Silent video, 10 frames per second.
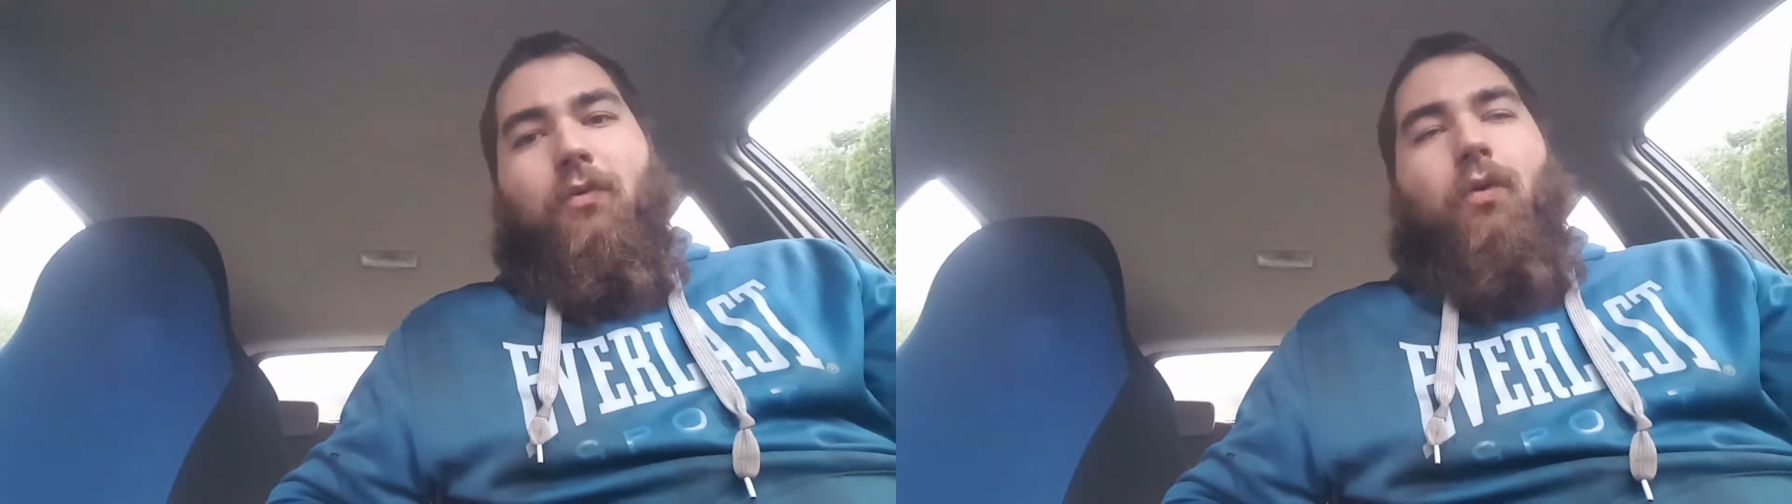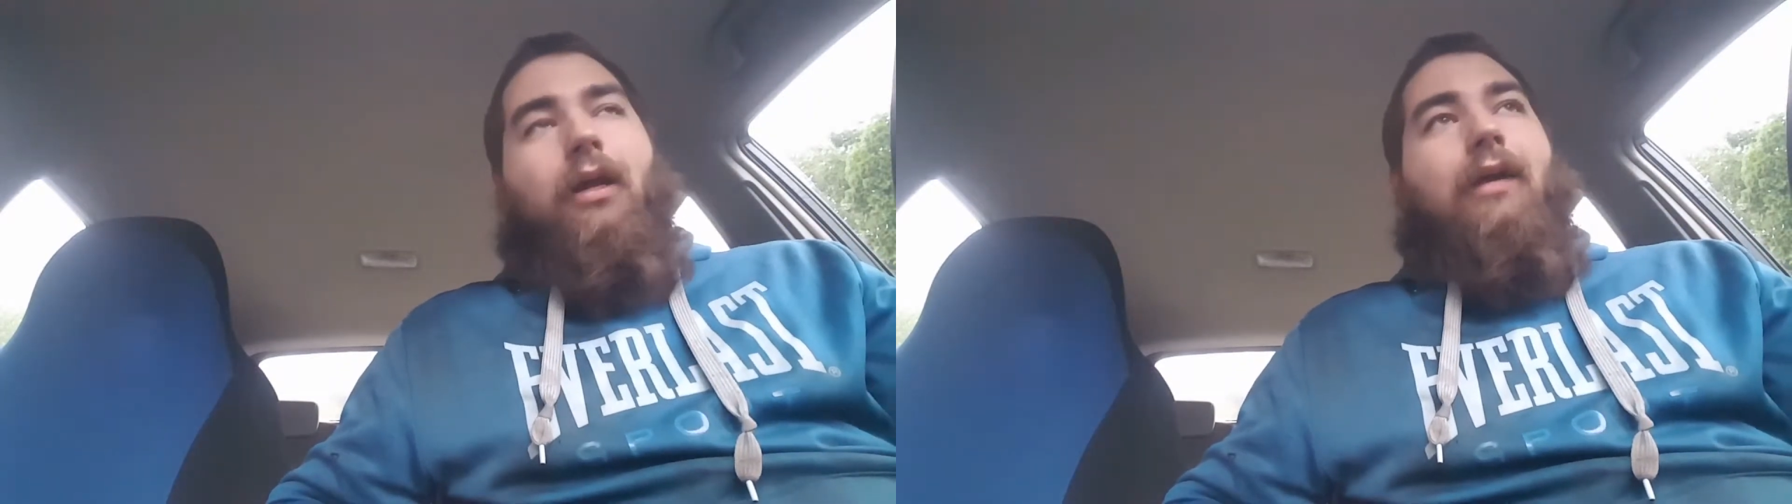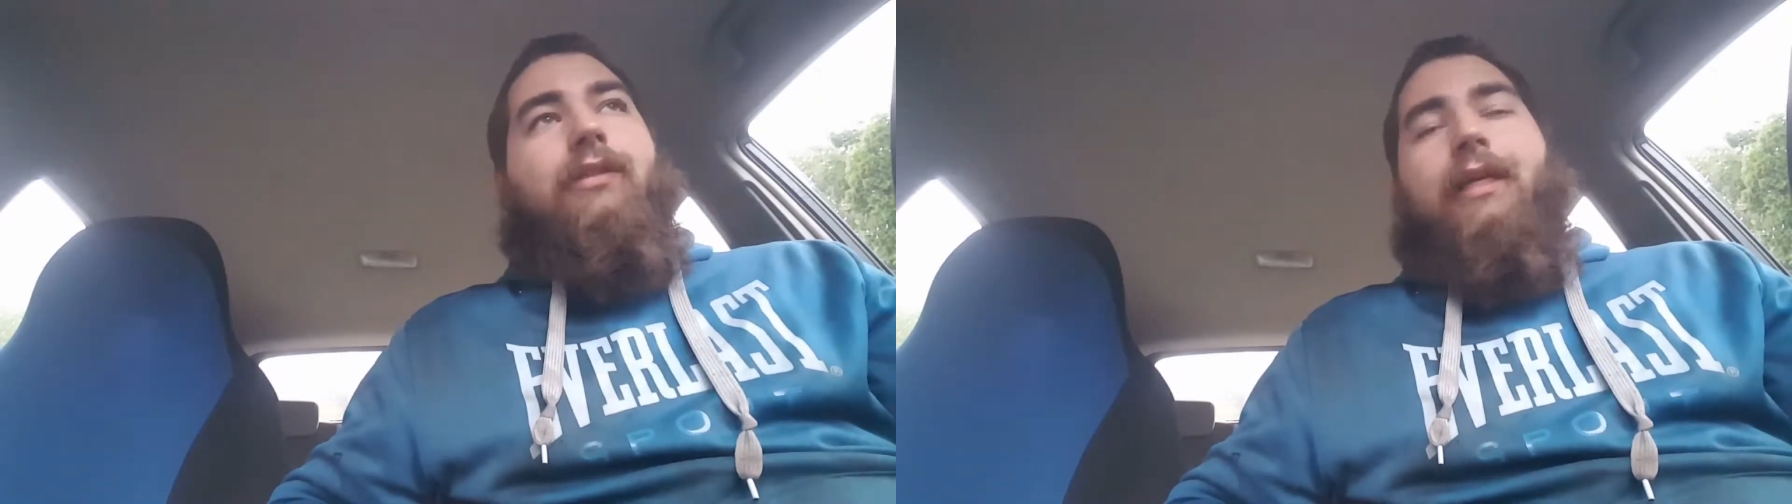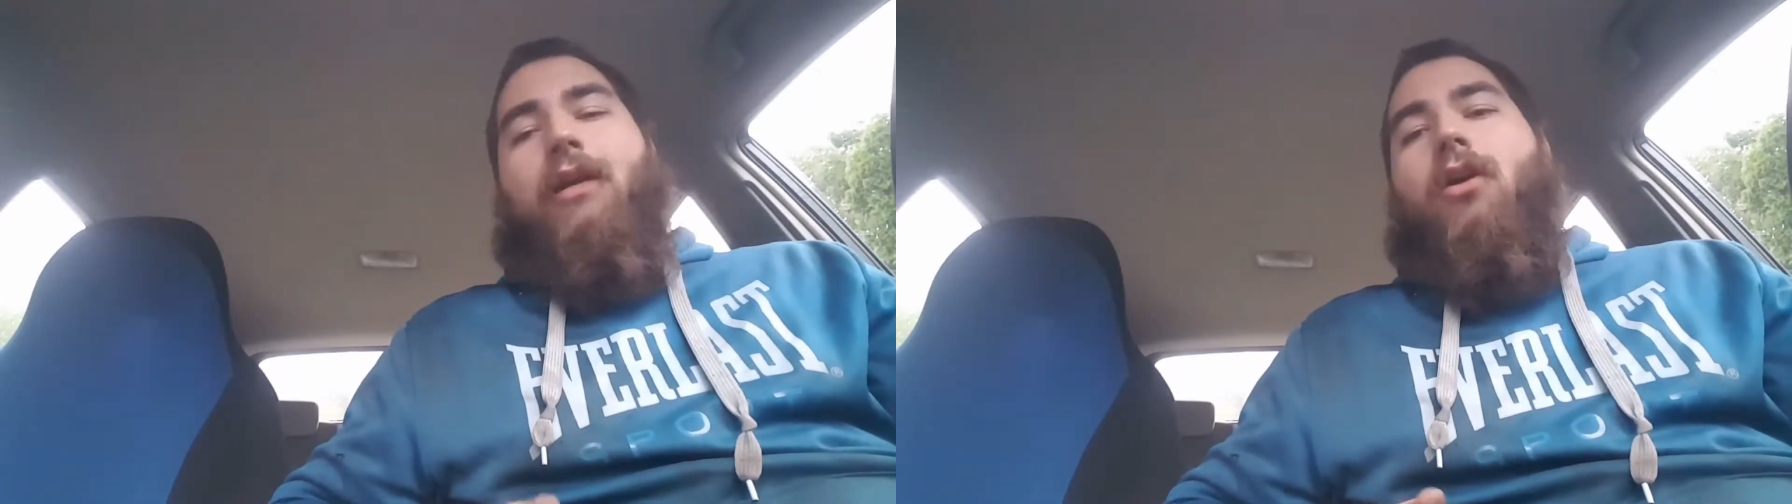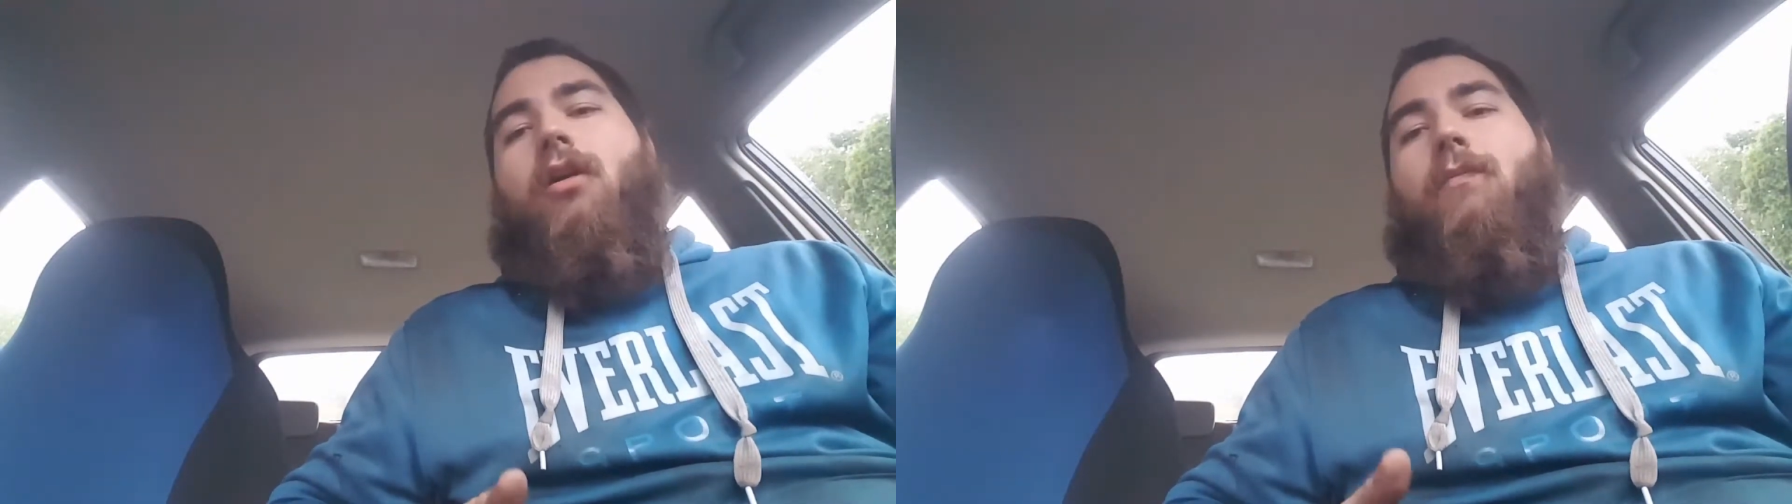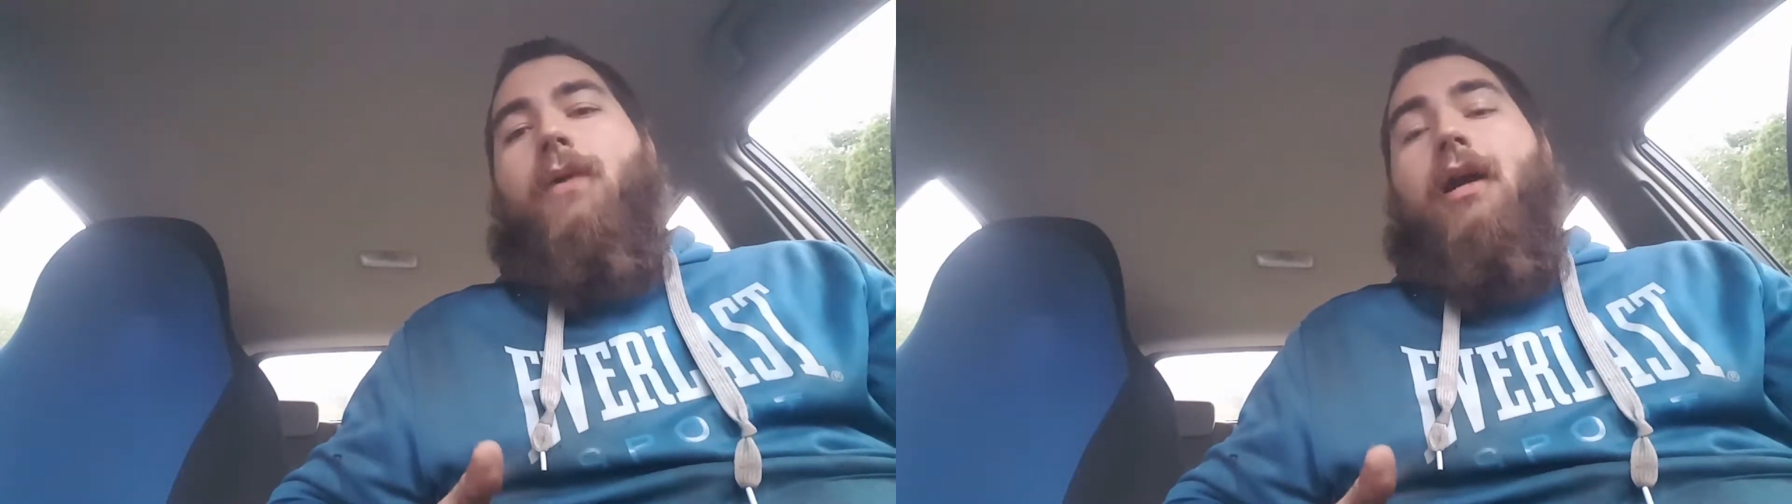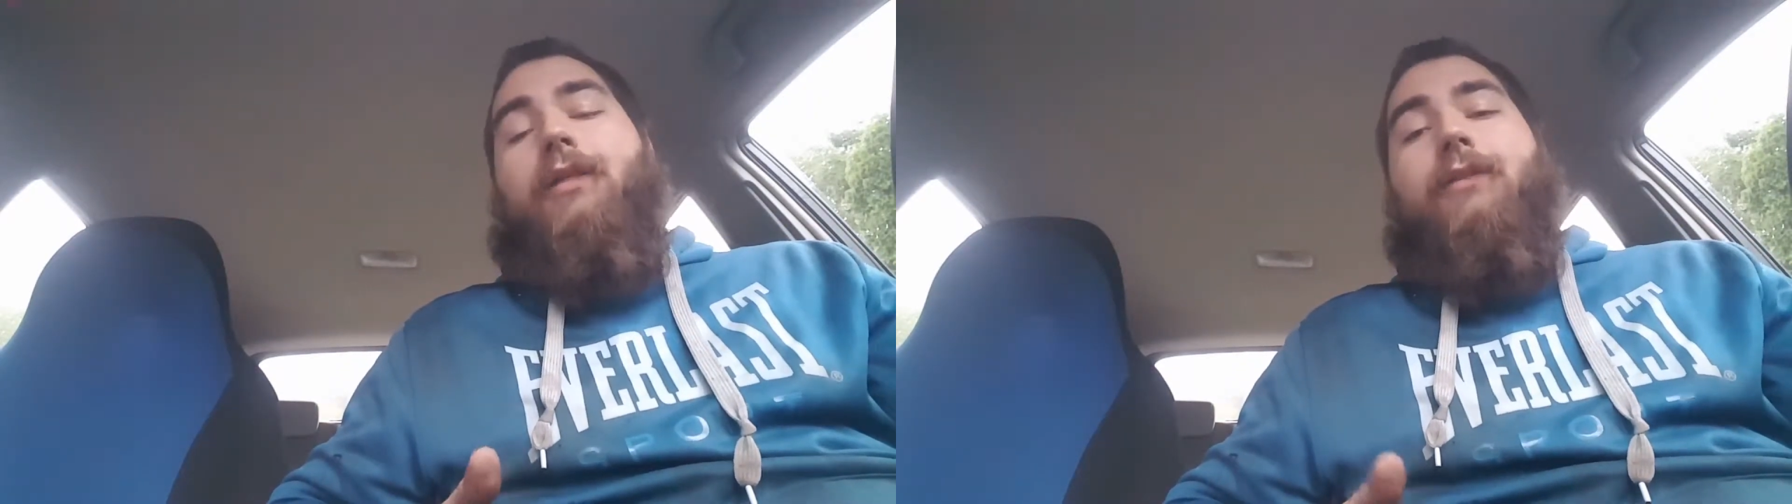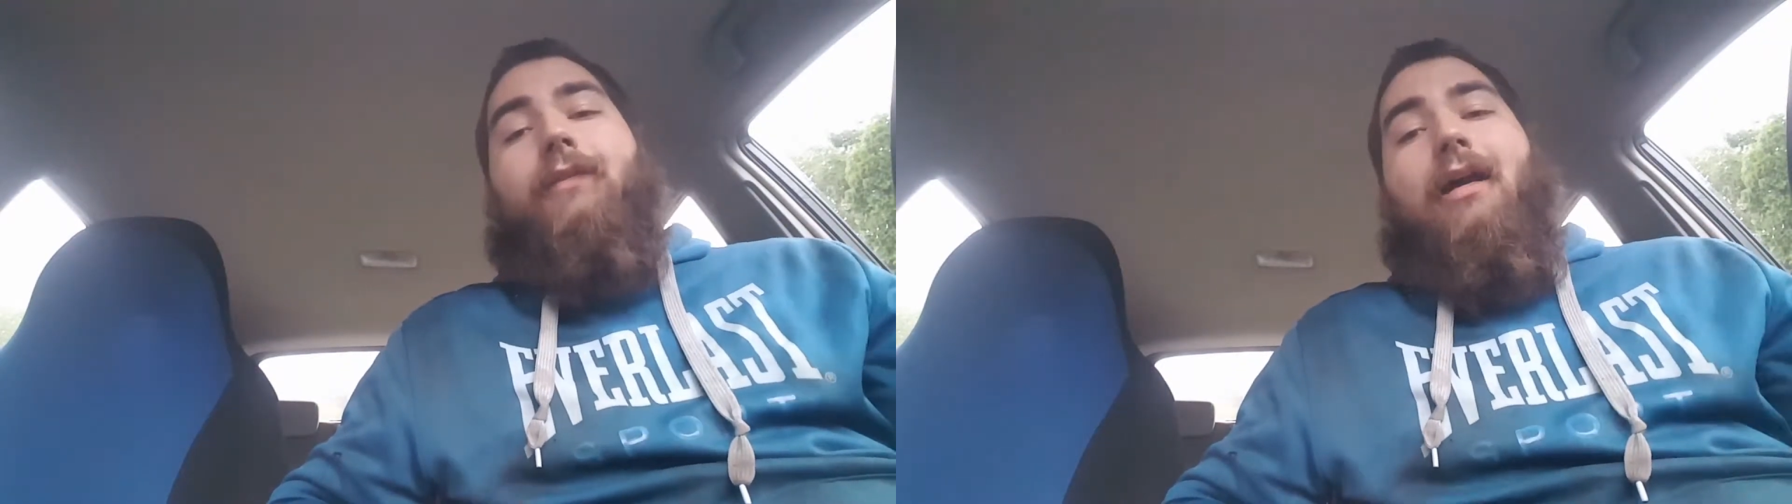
well, I was thinking $100.